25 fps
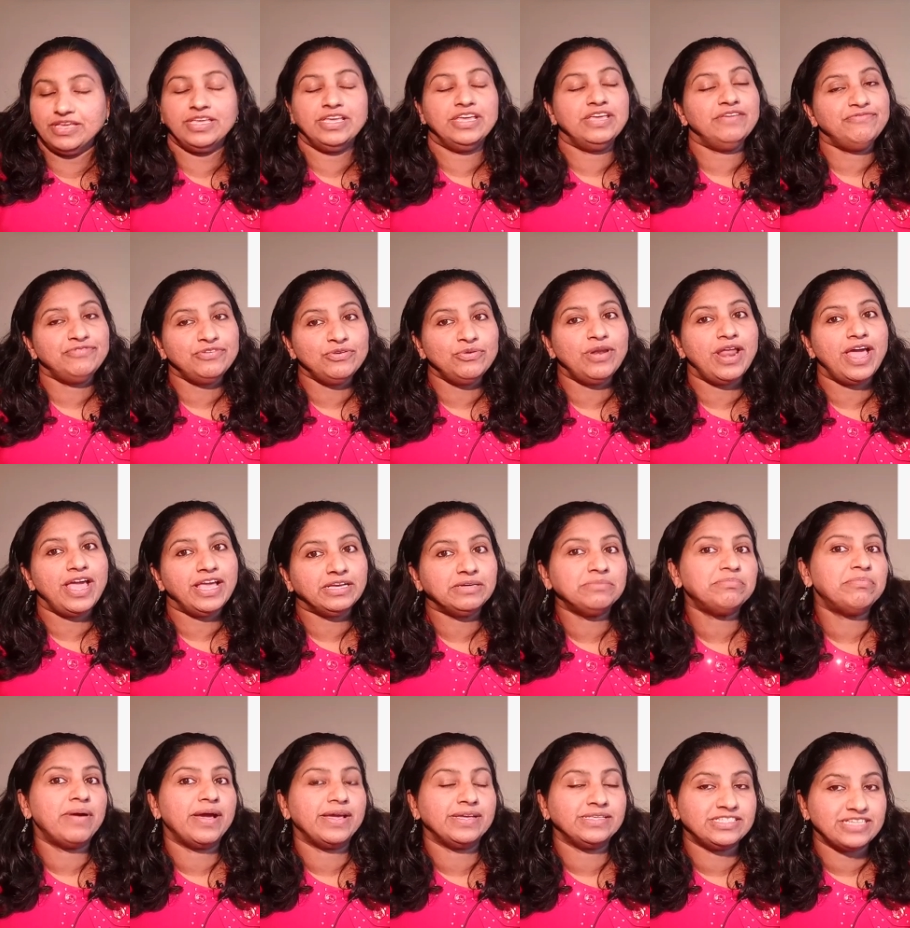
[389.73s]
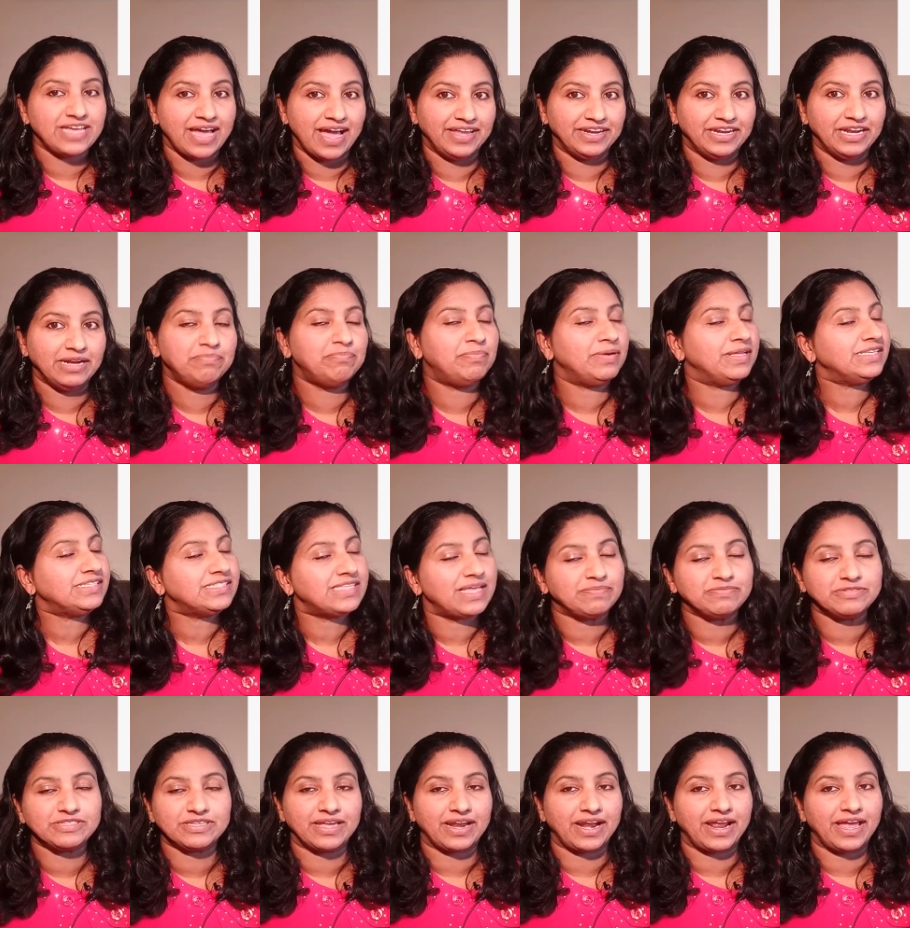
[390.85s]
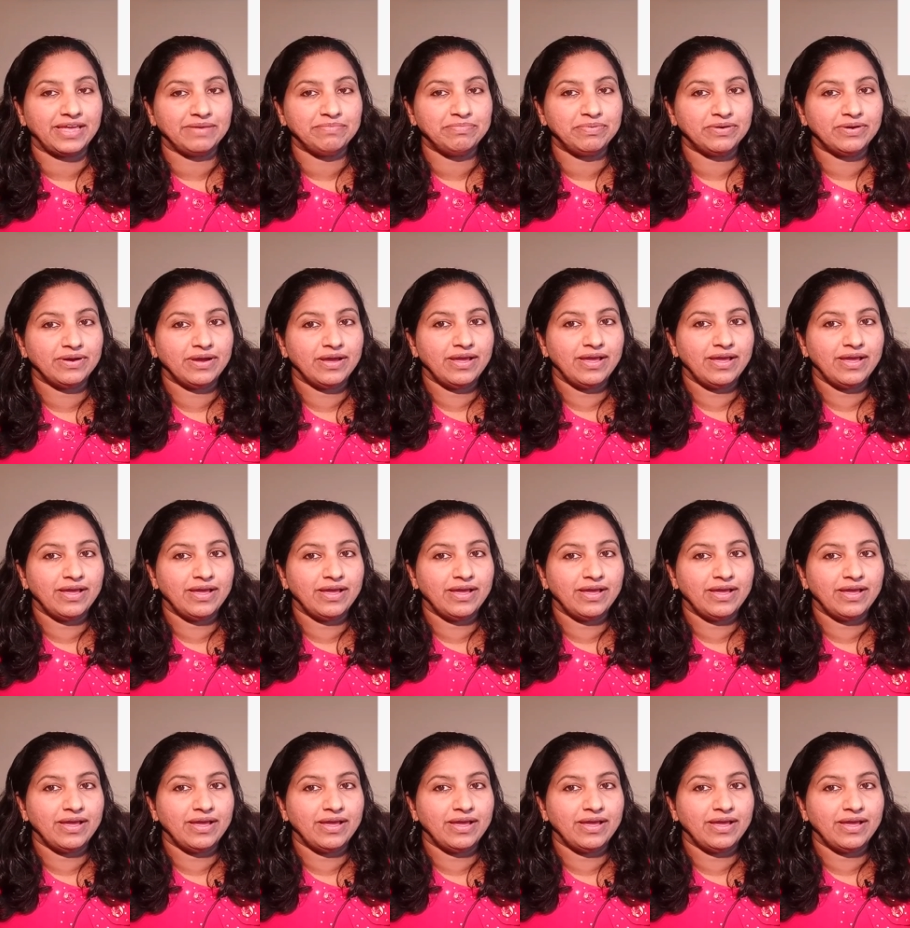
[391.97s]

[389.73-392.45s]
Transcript: If you like my channel, please subscribe